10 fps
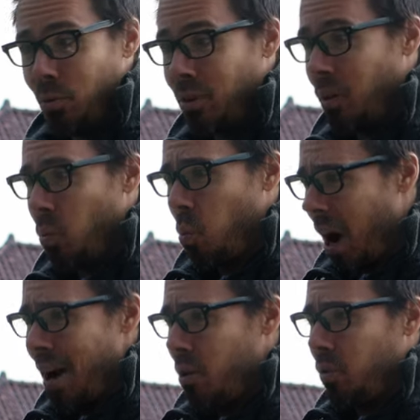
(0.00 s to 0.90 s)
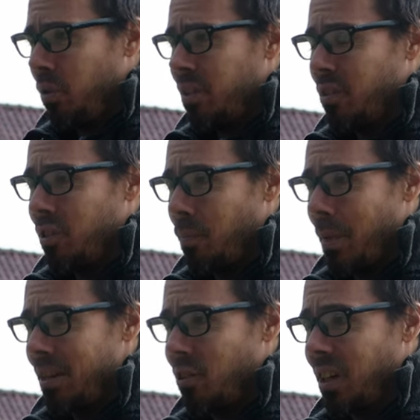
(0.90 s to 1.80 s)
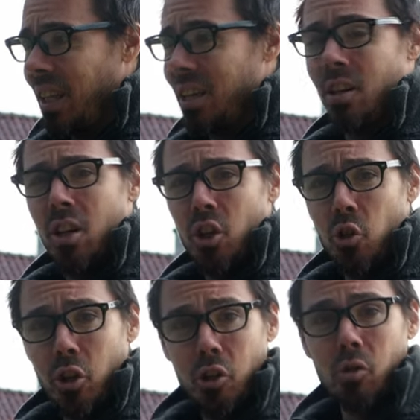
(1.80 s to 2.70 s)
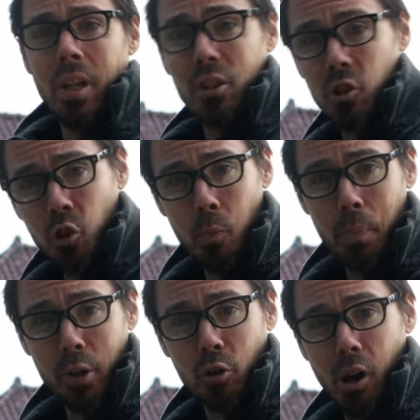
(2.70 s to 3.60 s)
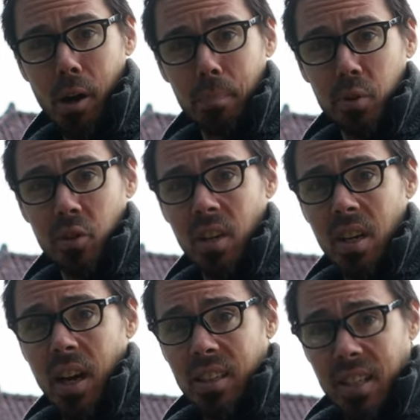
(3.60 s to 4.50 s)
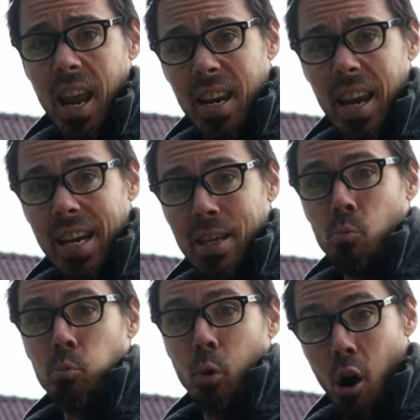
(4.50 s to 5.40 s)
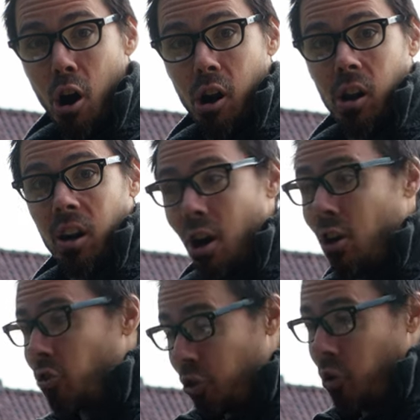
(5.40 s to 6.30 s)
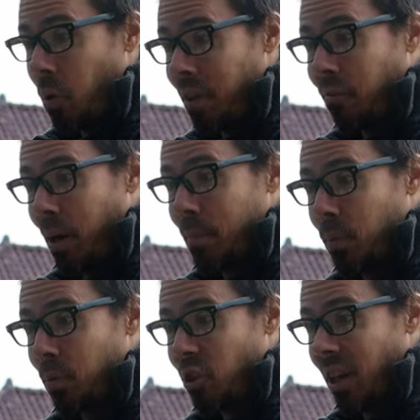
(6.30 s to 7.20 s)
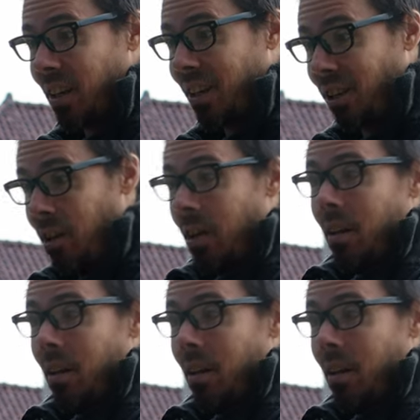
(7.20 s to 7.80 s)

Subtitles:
It was like, wow, this is amazing. And then you could do like super crops, a 1080 raw, 120 frames per second.